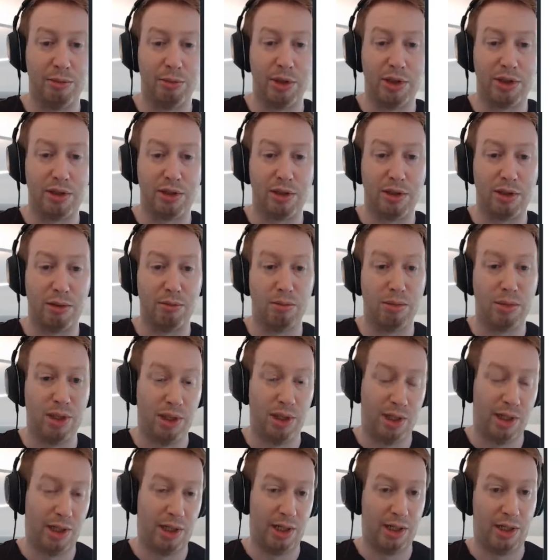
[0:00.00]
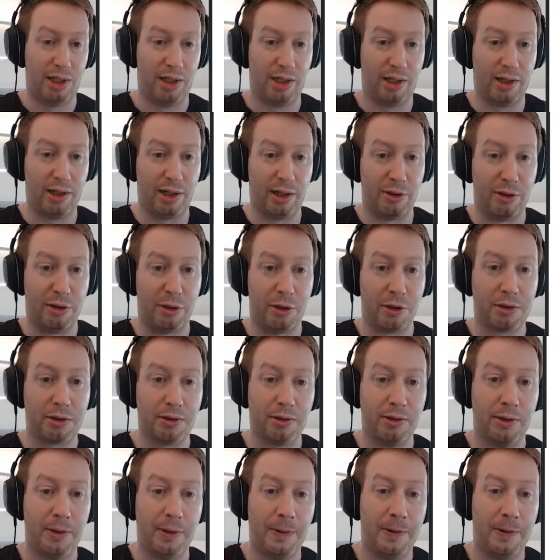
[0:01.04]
but some not.